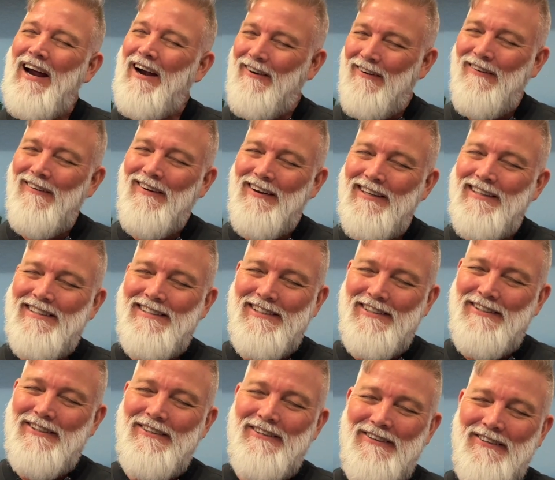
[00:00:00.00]
I really
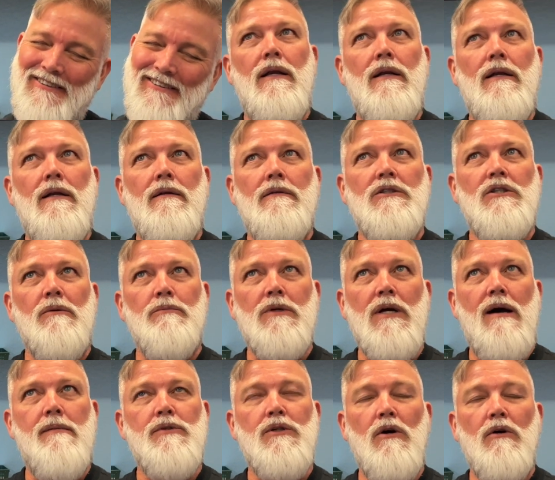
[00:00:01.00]
do.
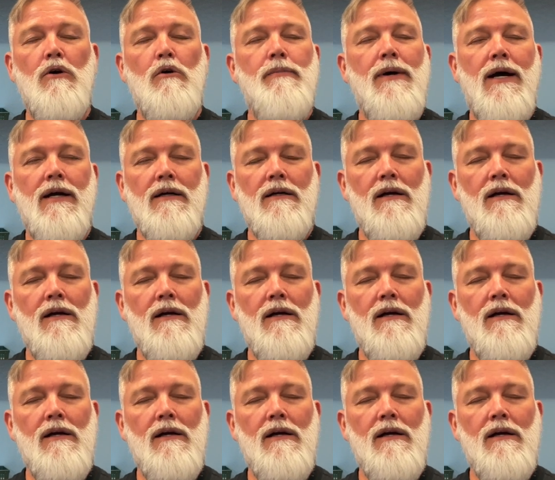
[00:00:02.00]
Sometimes I'll go back